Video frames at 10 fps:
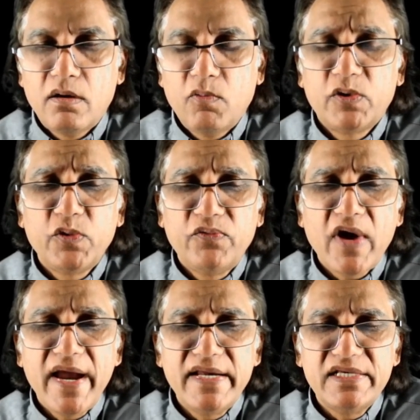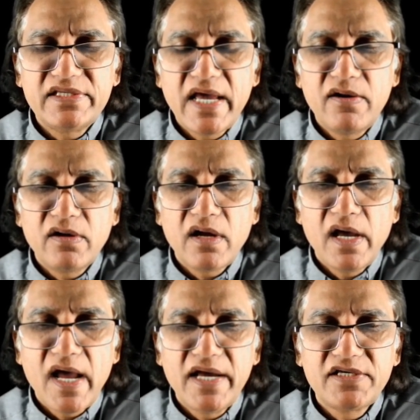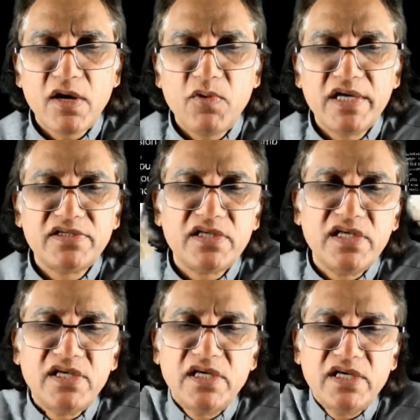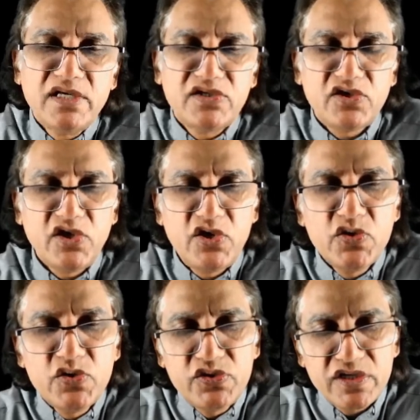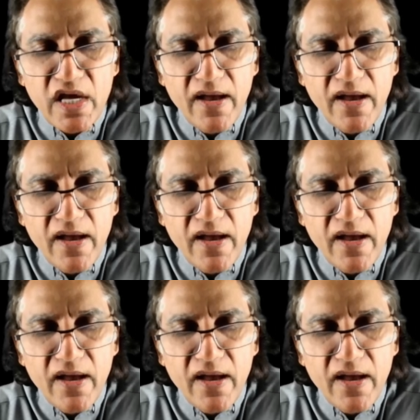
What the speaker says: what we find is then Elijah, once he's renewed,